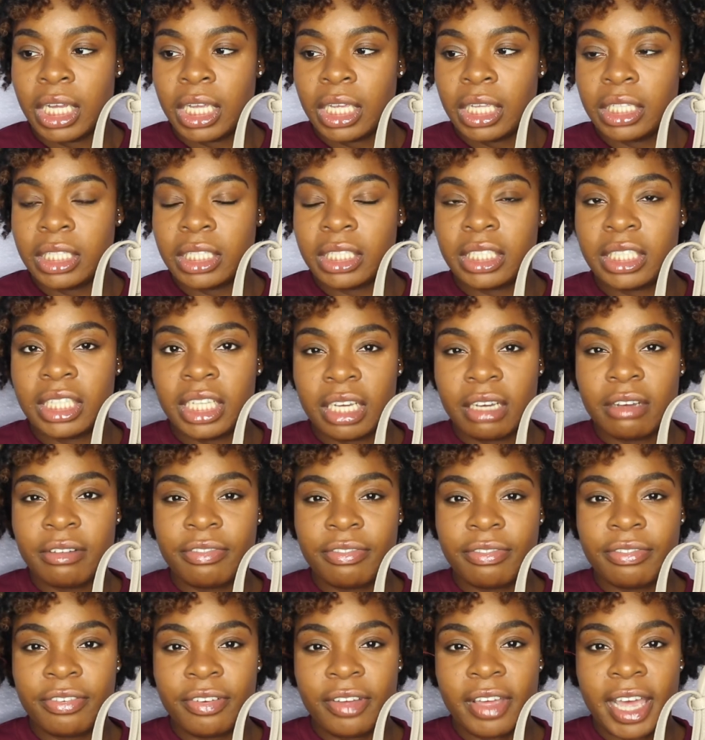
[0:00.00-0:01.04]

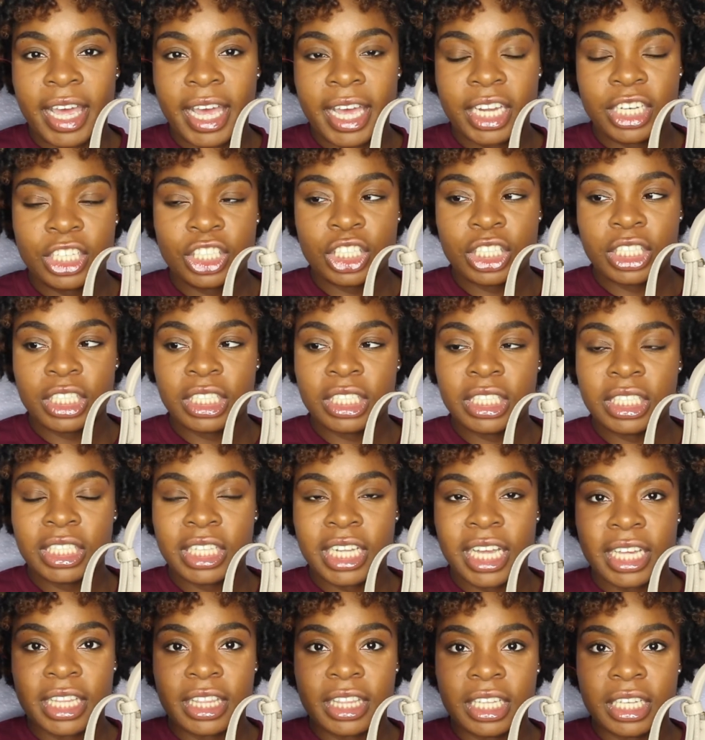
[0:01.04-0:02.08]
stiff edges
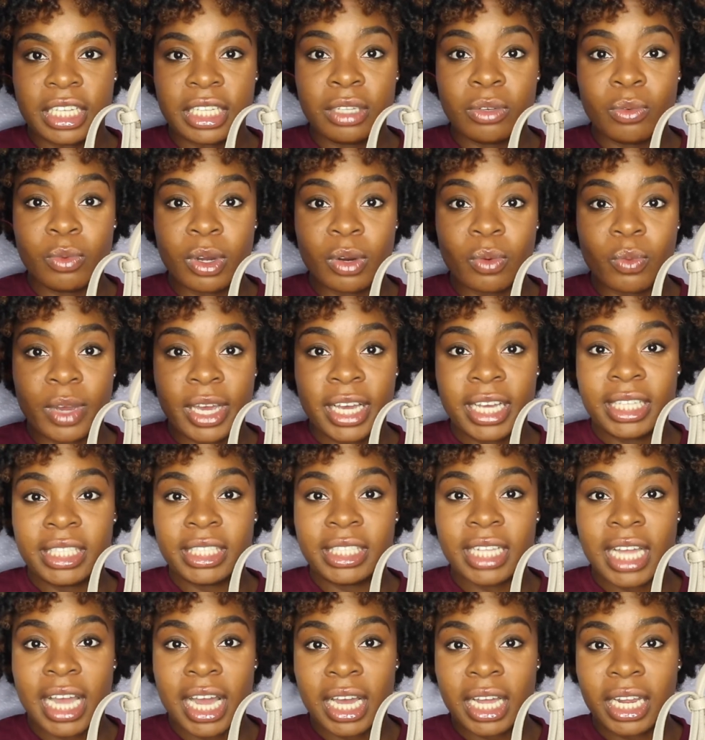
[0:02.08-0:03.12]
like this one, where it's
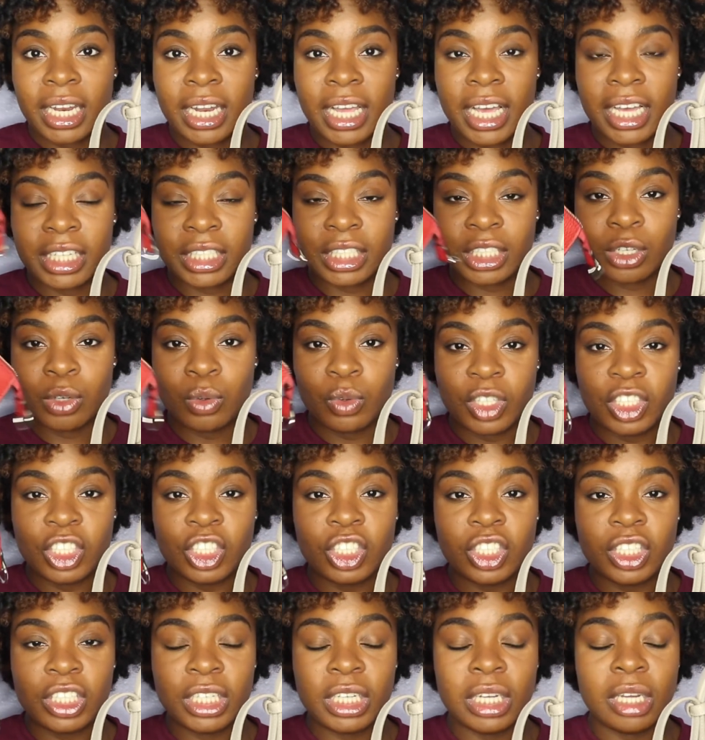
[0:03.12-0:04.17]
not as
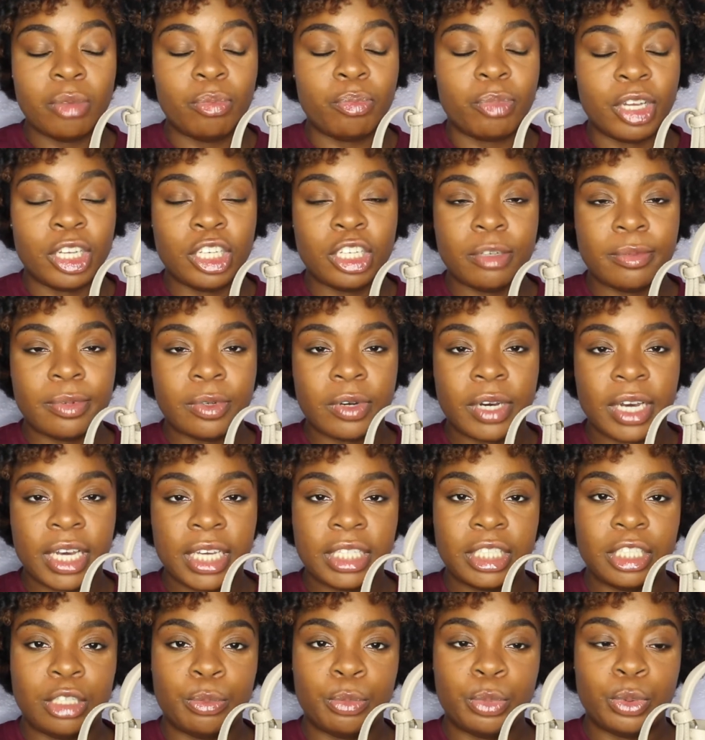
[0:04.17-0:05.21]
squishy and bendable
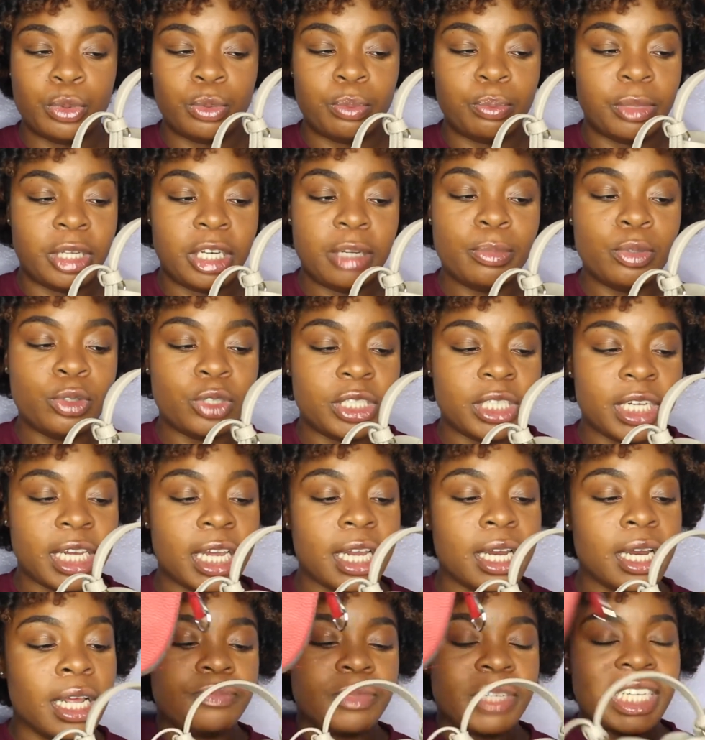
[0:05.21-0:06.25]
as the mini pochette,
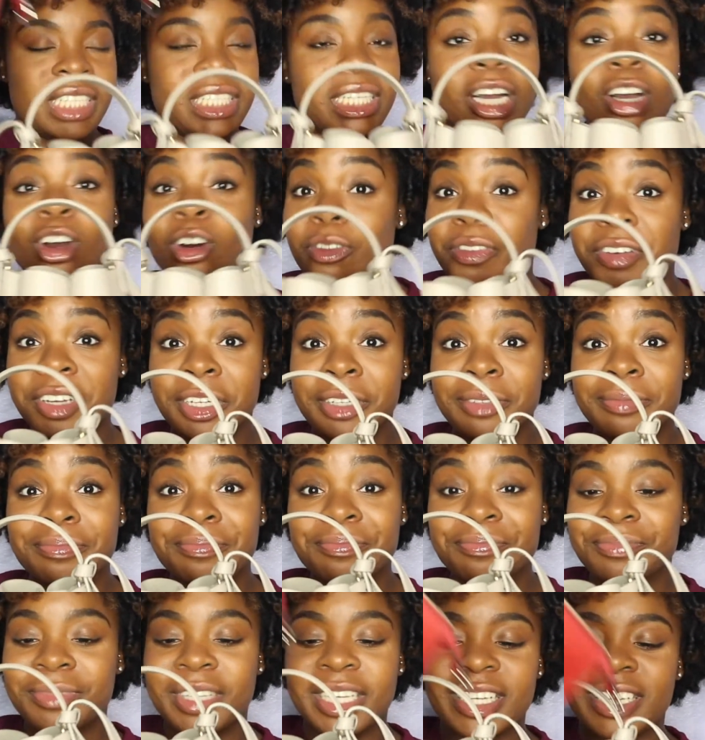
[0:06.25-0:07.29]
it's not gonna fit.
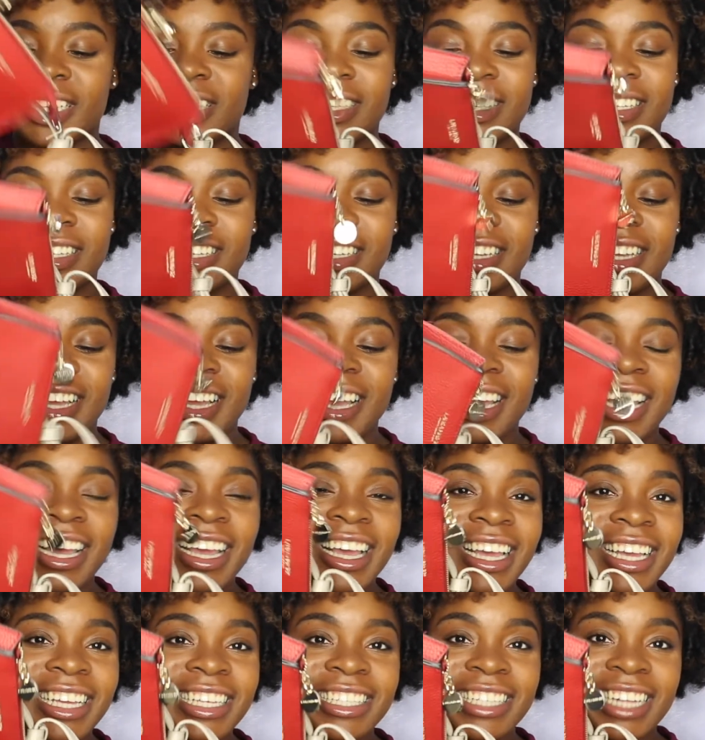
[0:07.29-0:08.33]

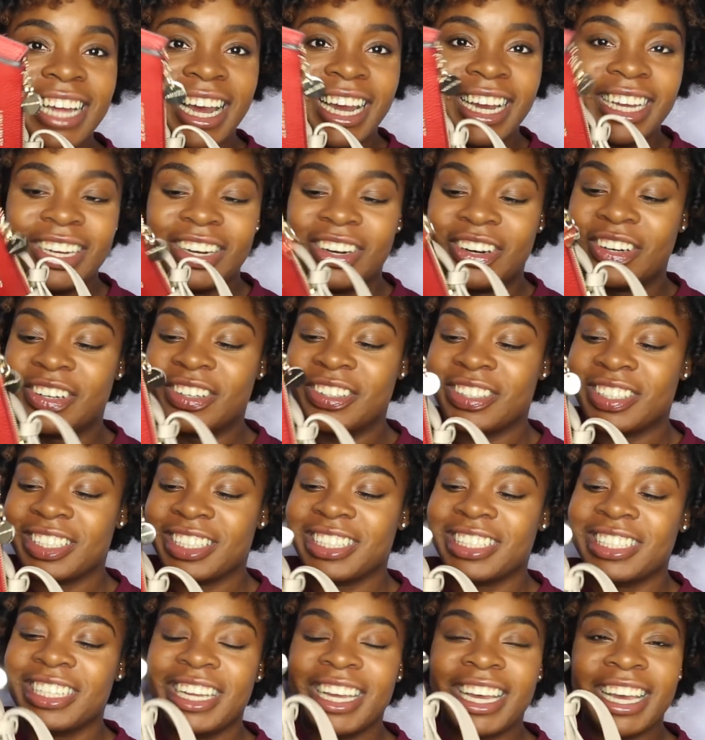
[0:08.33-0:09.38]
It's not, y'all.
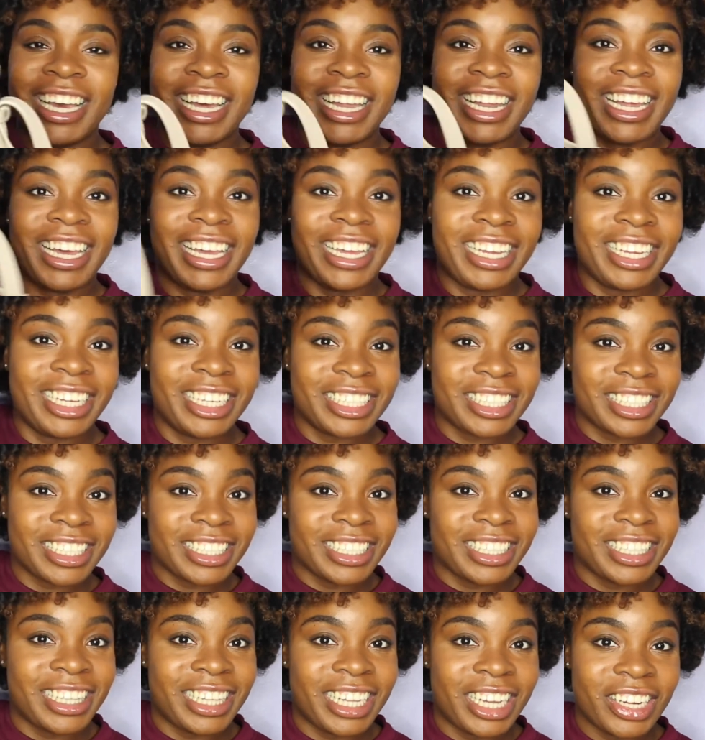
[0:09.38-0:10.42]
Like,
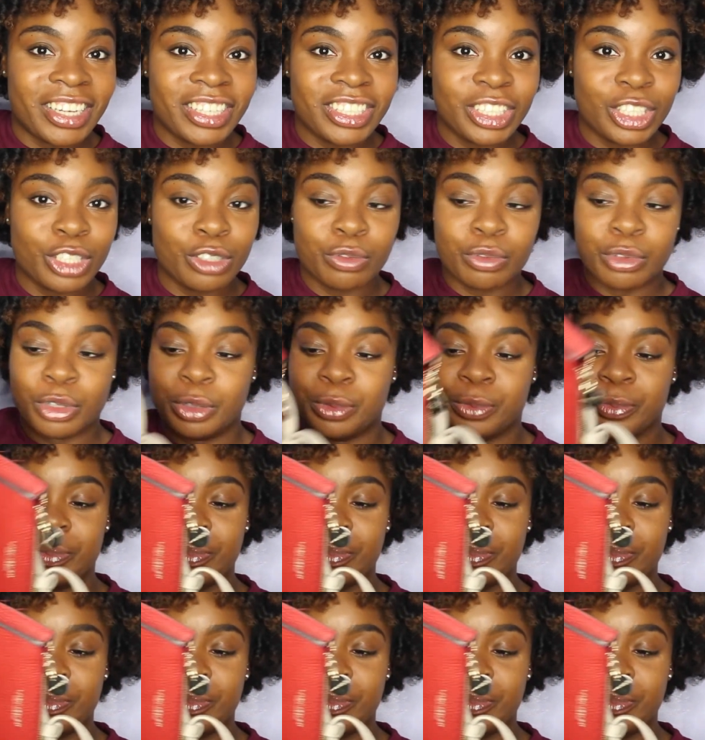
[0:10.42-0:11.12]
there is no room,